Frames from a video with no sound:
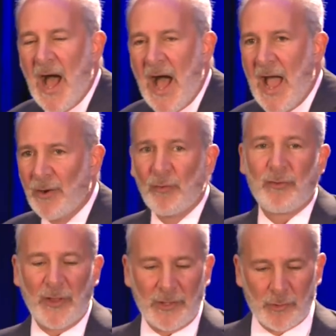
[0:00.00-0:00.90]
I don't
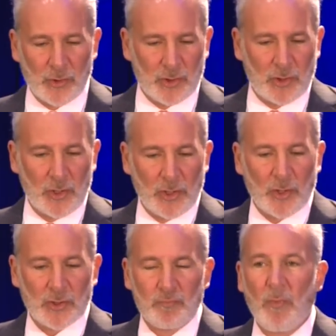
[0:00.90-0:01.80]
think there's,
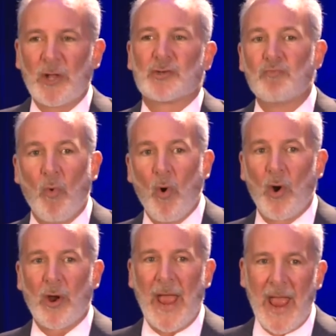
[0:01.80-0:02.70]
there's much
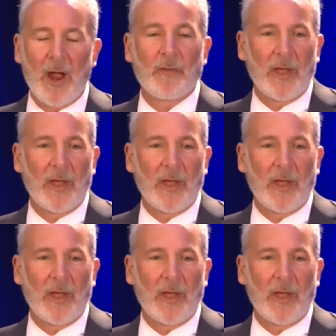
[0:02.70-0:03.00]
more air